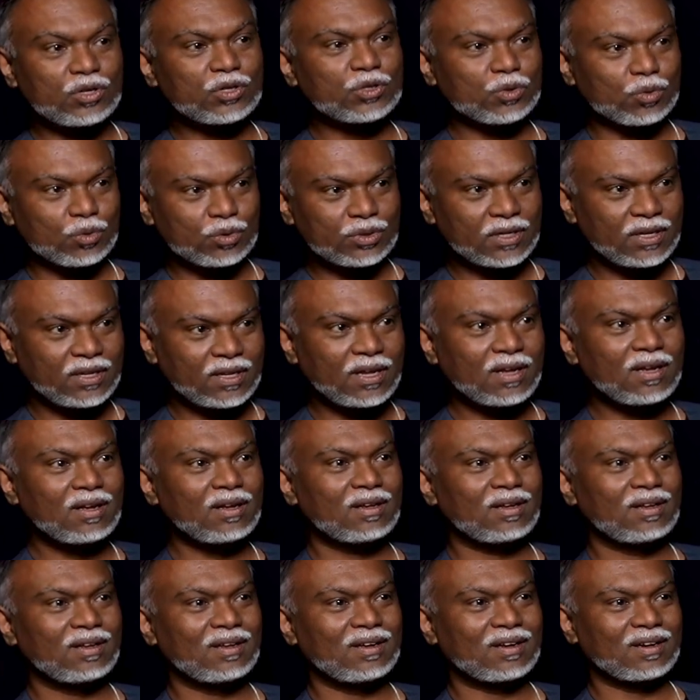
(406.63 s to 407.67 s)
chosen the
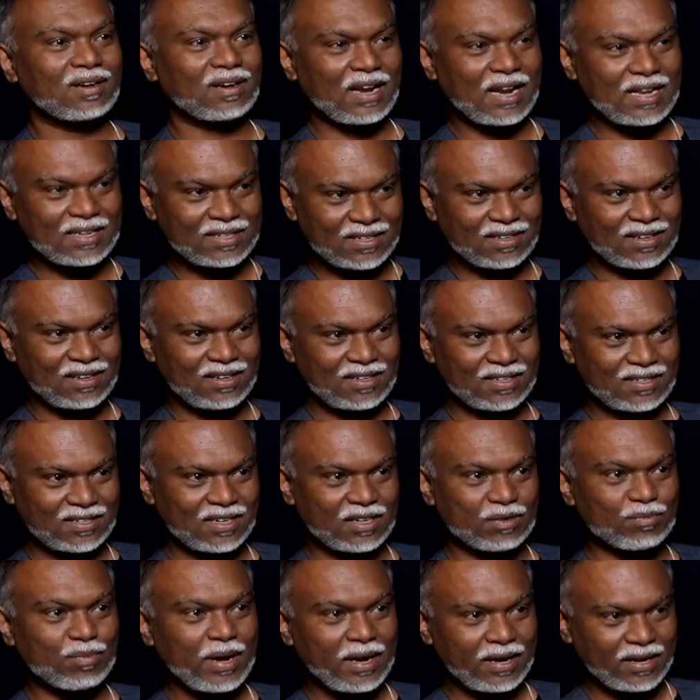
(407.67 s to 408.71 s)
classical
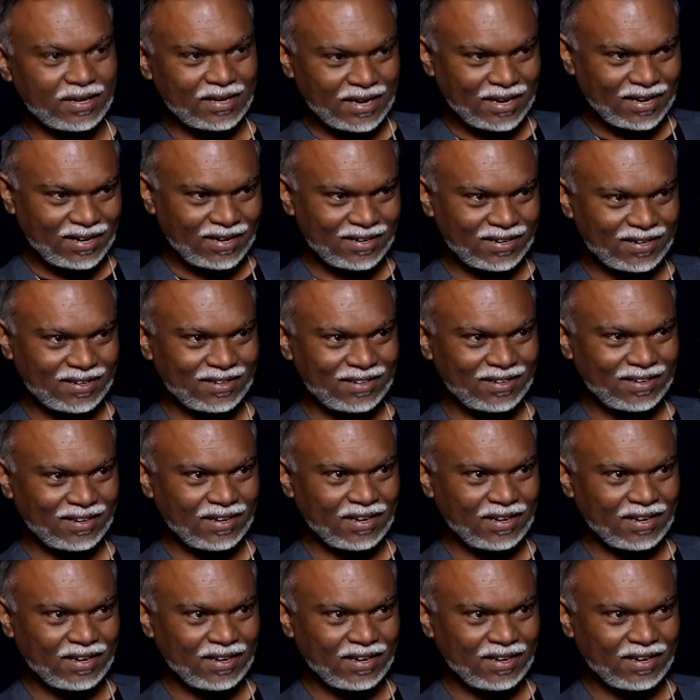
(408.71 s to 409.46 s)
state, my reality.